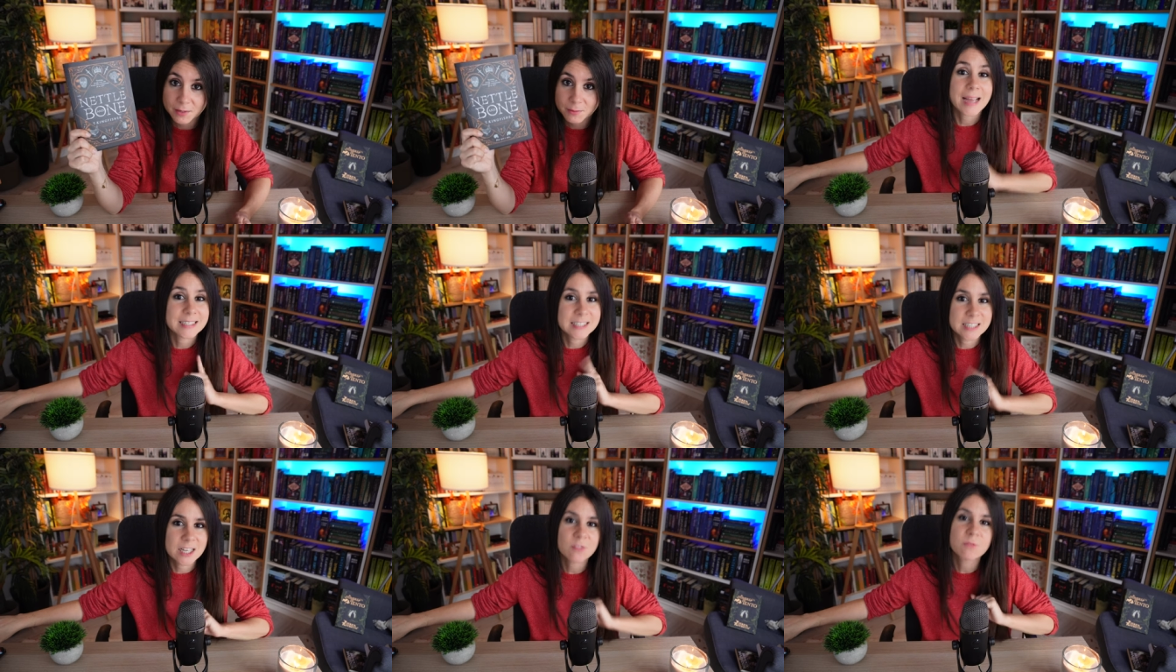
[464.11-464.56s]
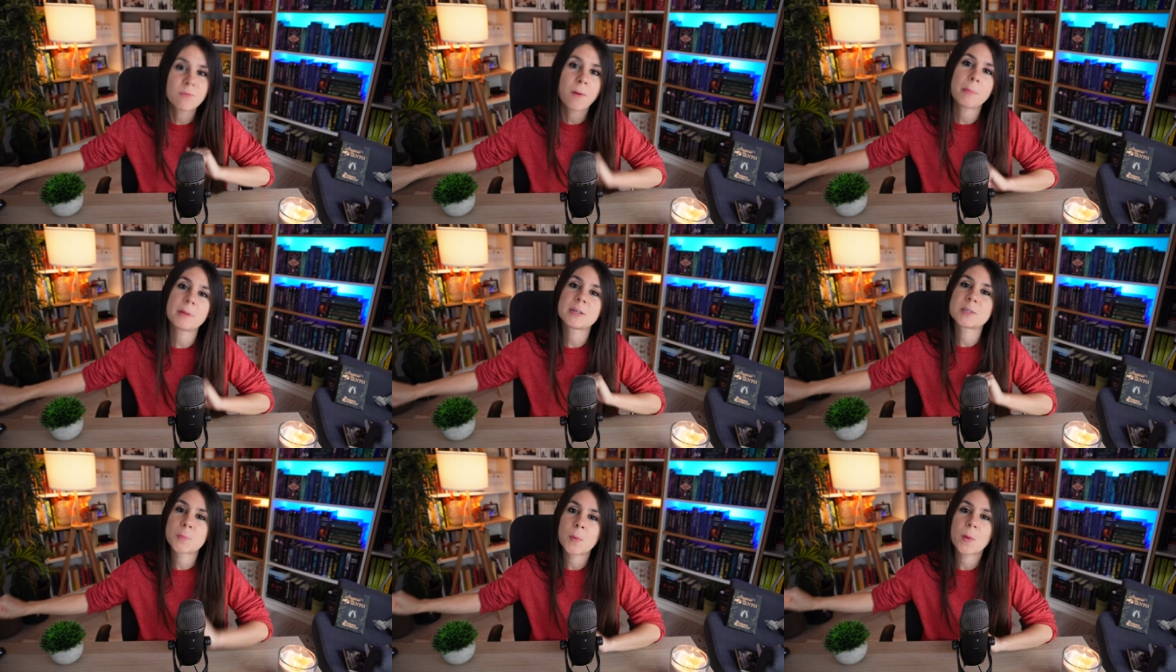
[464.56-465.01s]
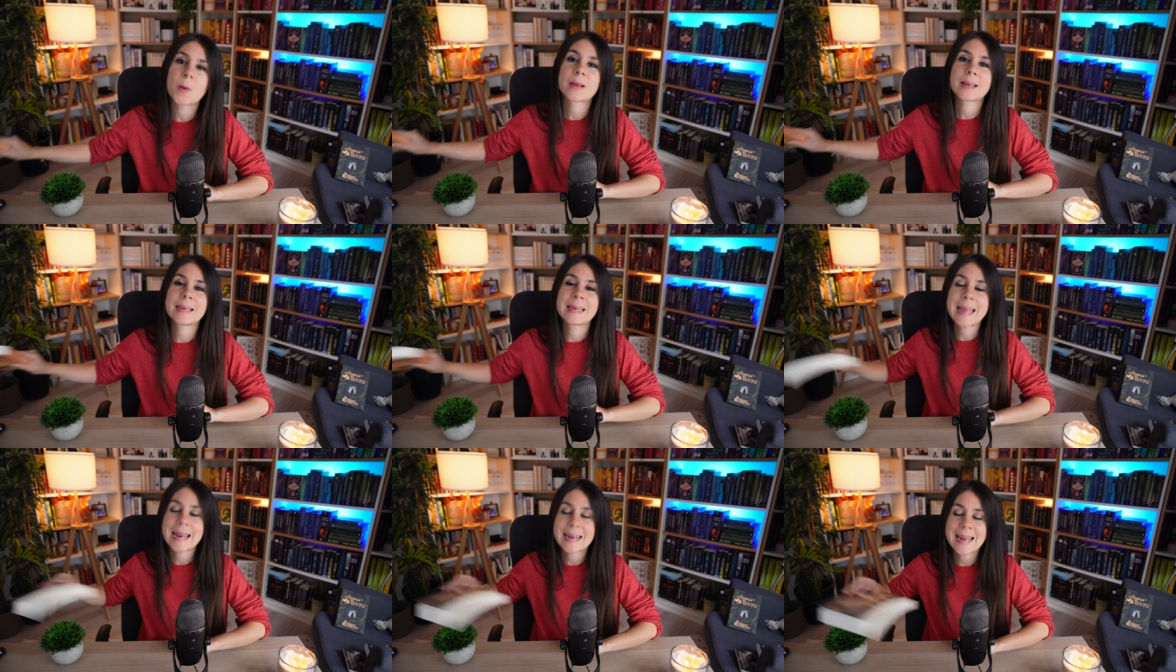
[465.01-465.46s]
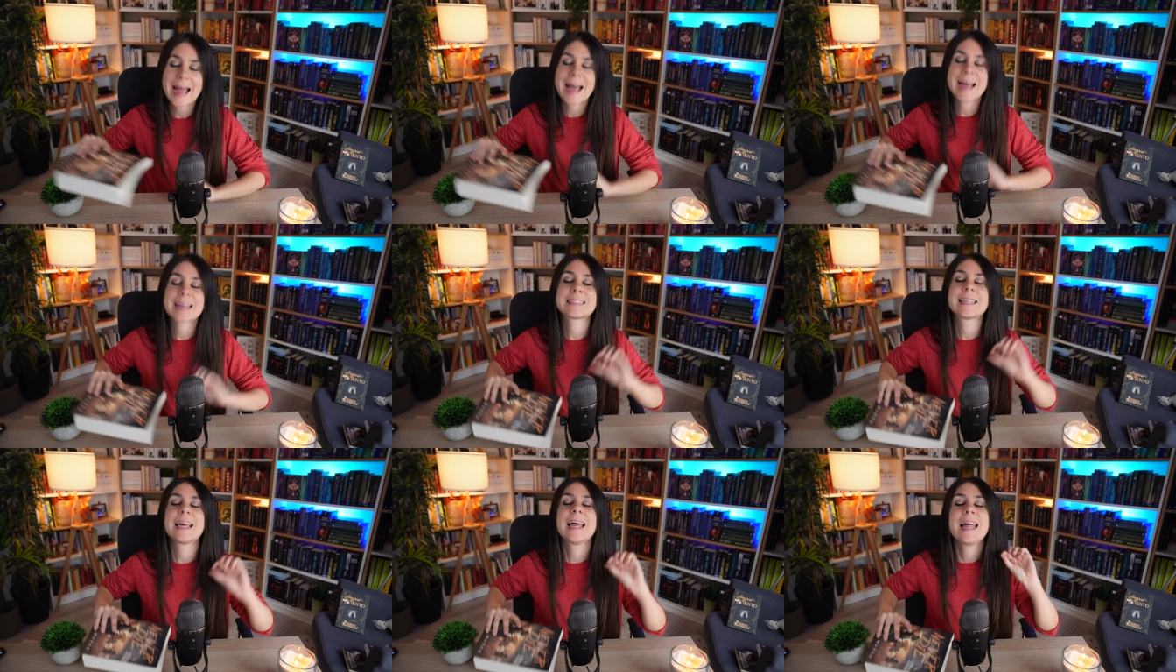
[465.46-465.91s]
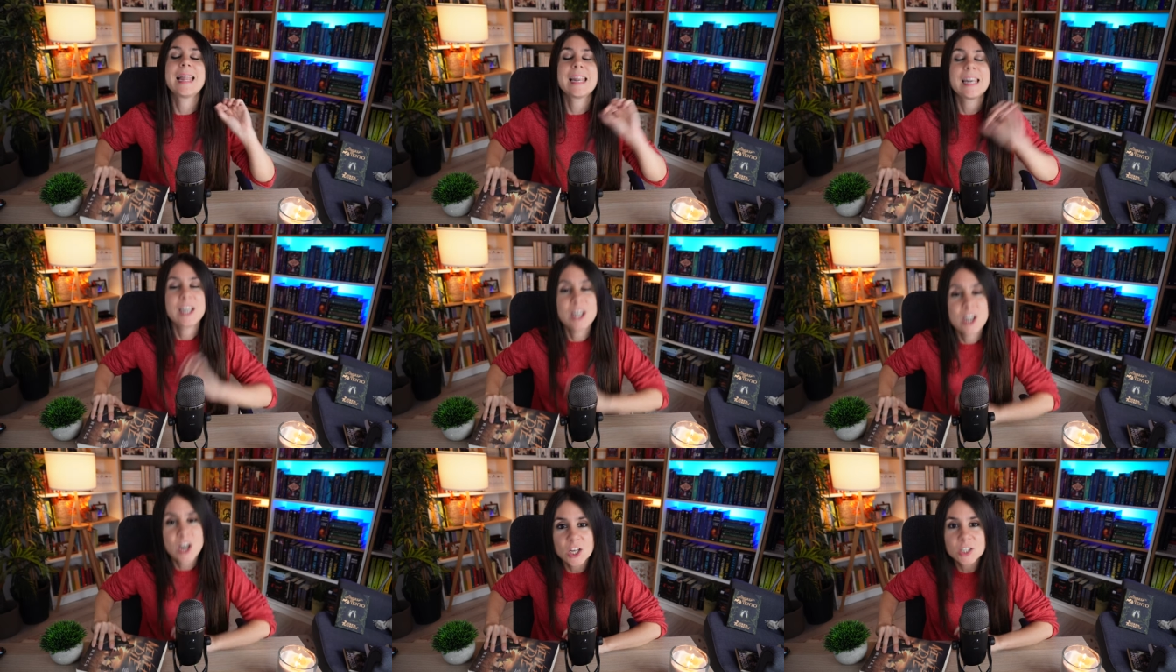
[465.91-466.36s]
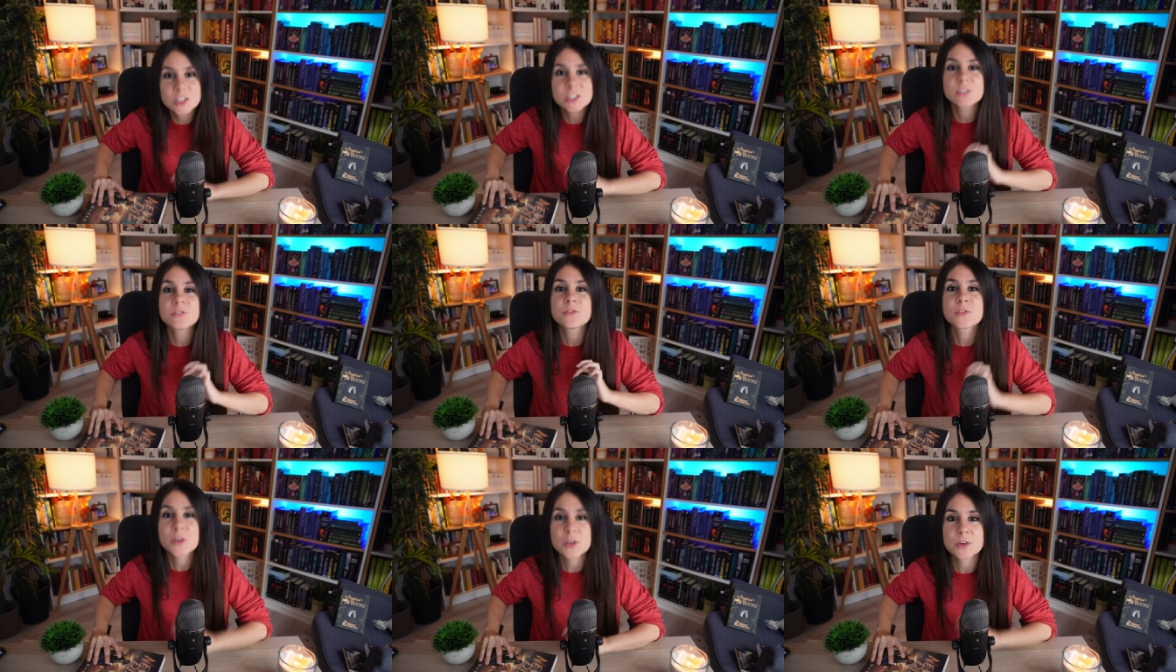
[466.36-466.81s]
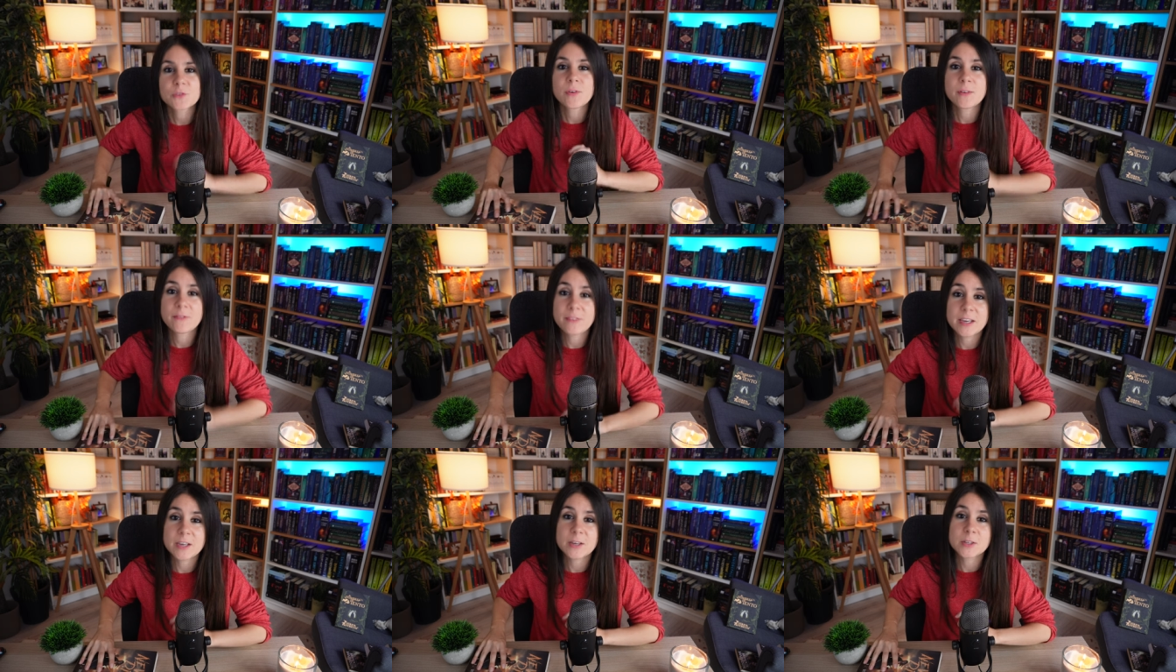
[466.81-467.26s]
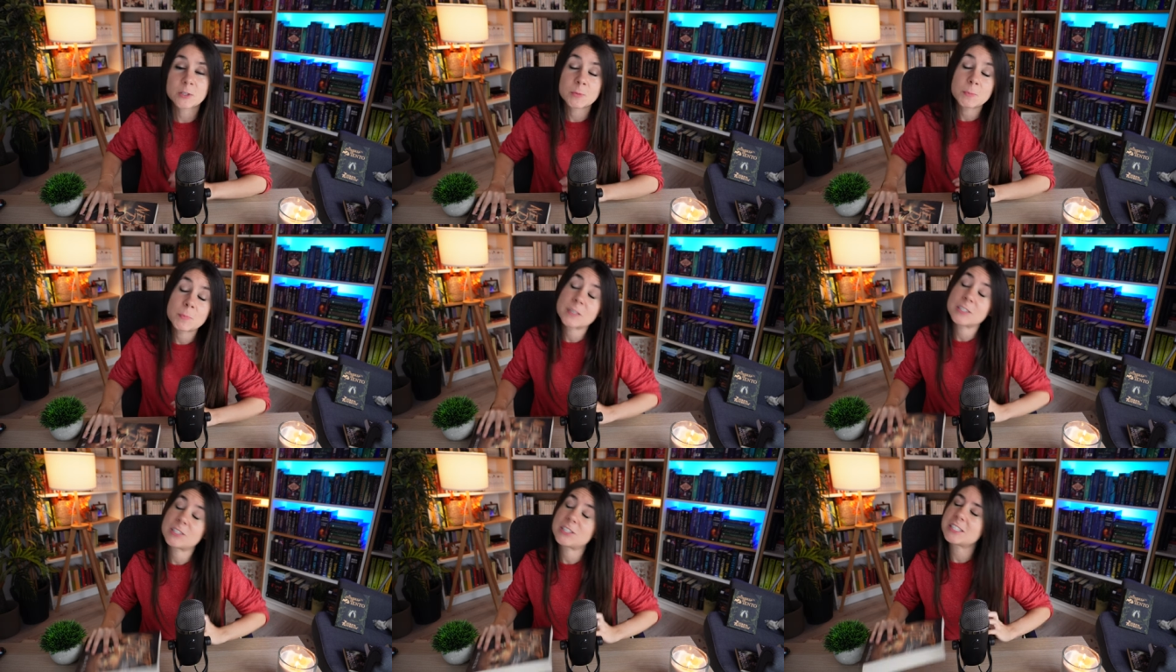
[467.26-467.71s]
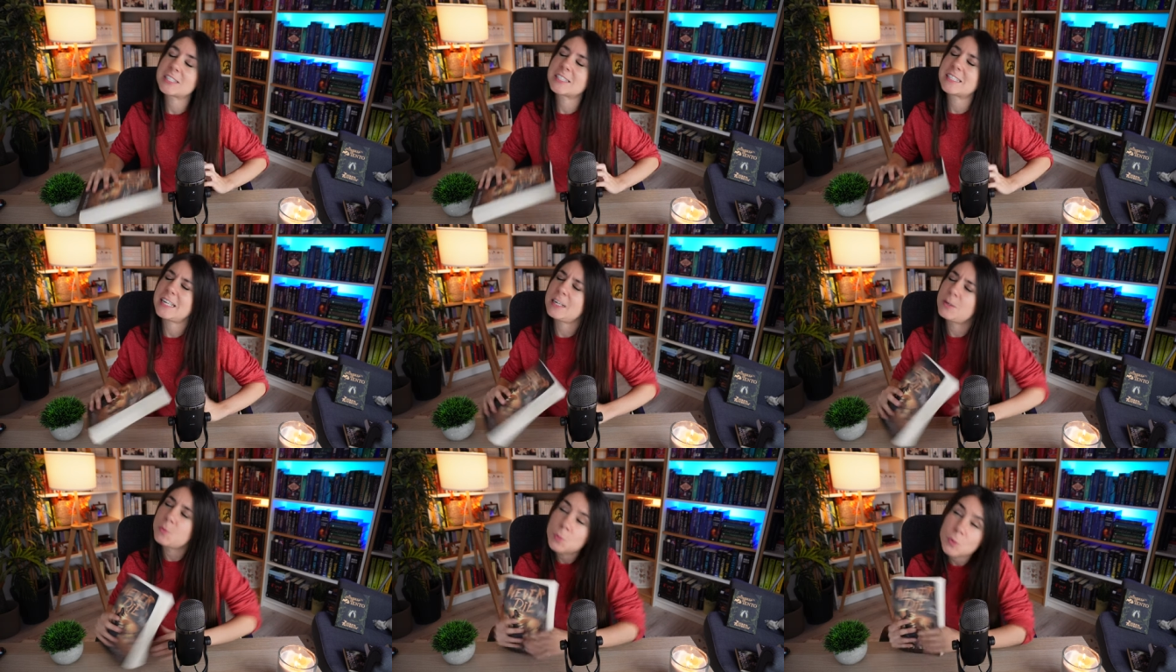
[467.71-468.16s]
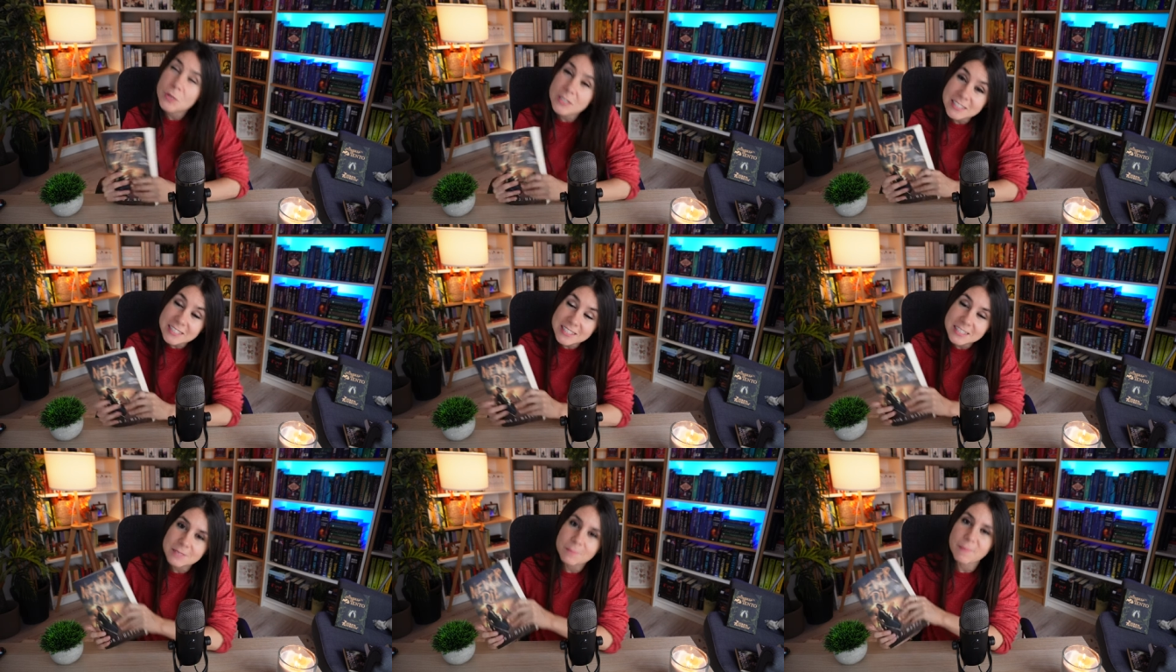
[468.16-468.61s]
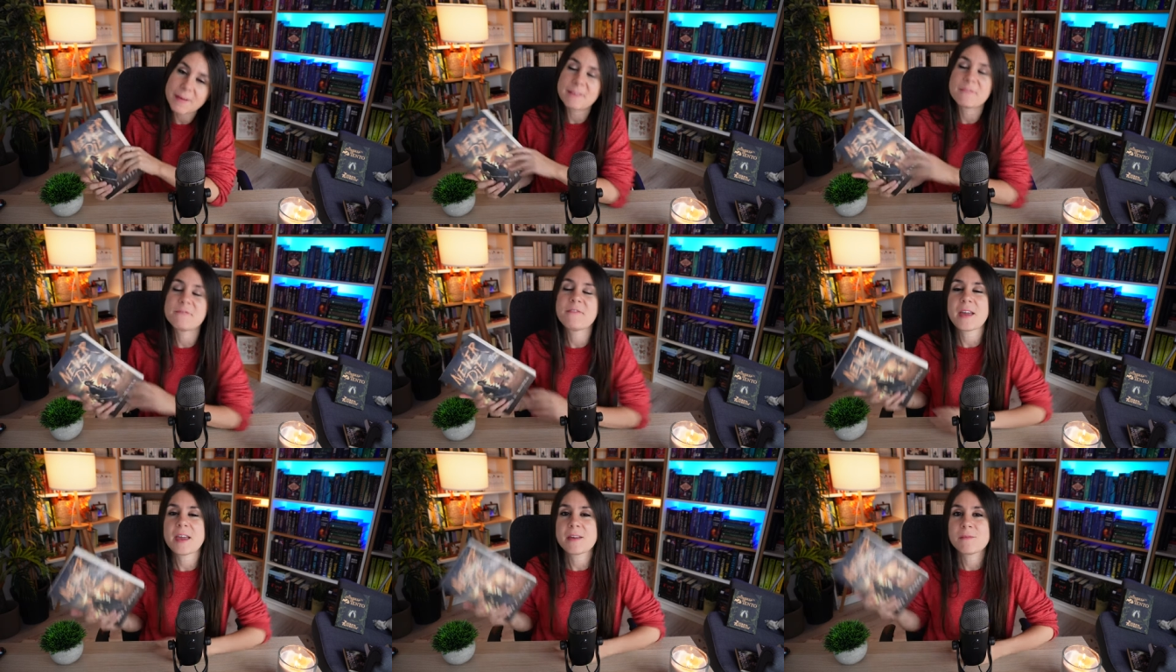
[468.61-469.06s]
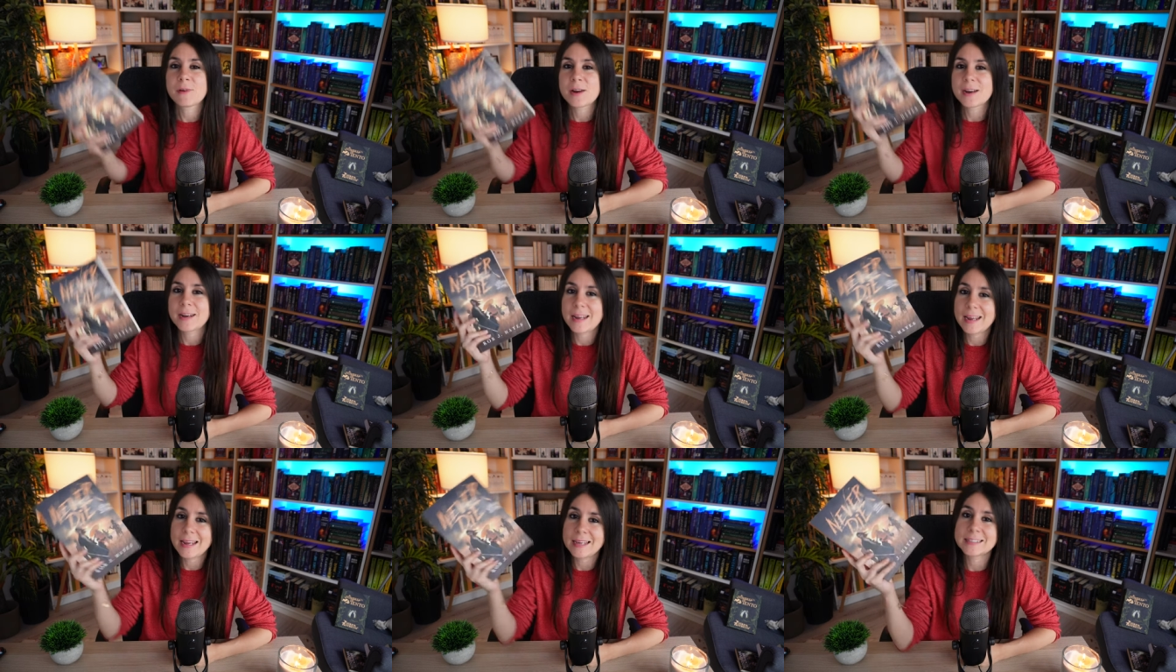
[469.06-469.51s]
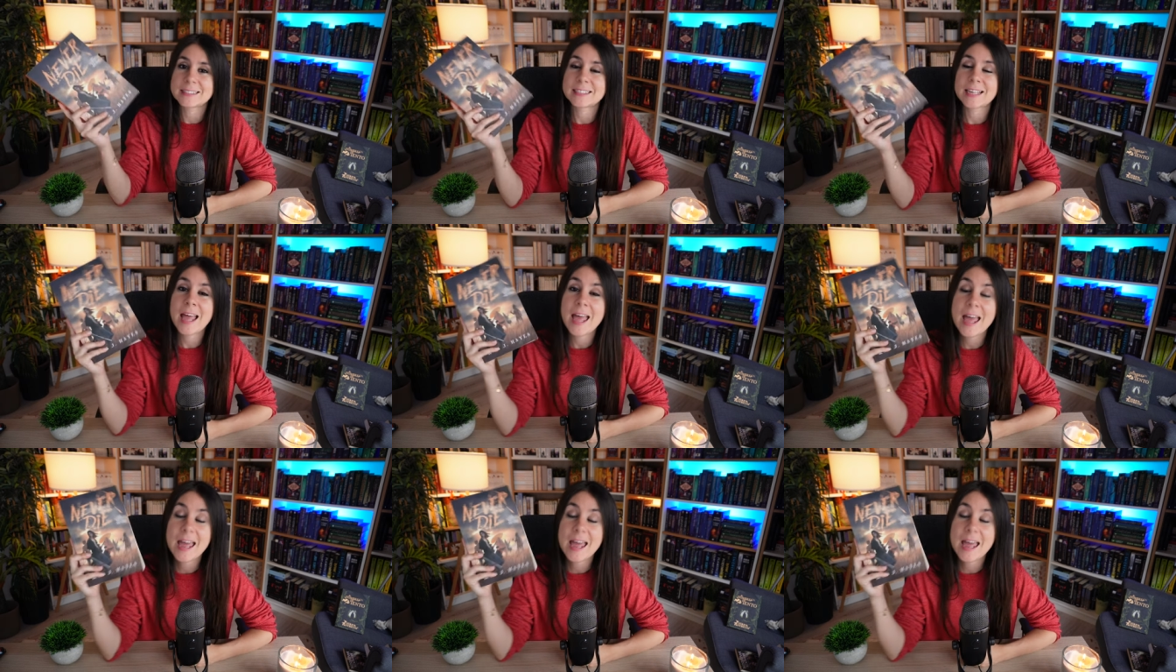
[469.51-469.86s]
A self-published book that has lots of good reviews, but just it wasn't my favorite, it's